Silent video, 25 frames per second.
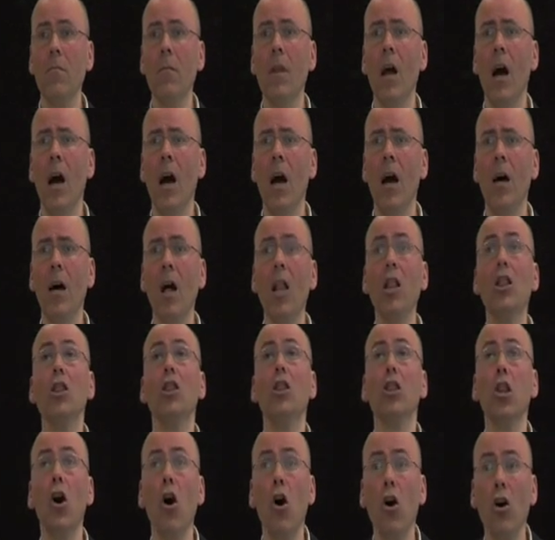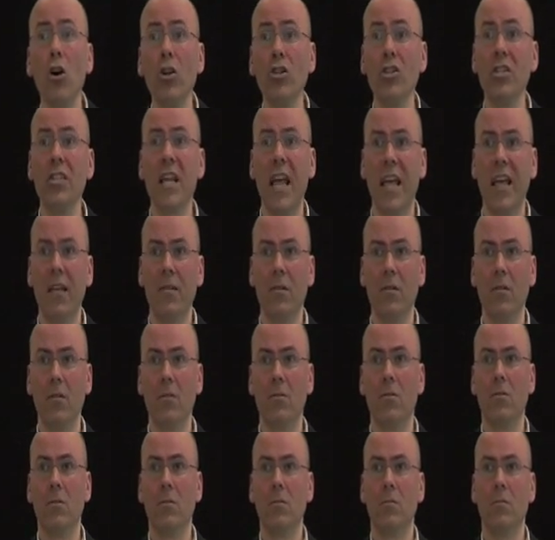large
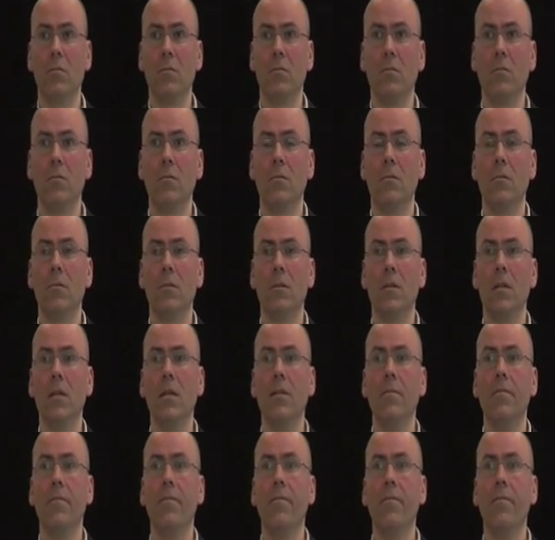nails, okay?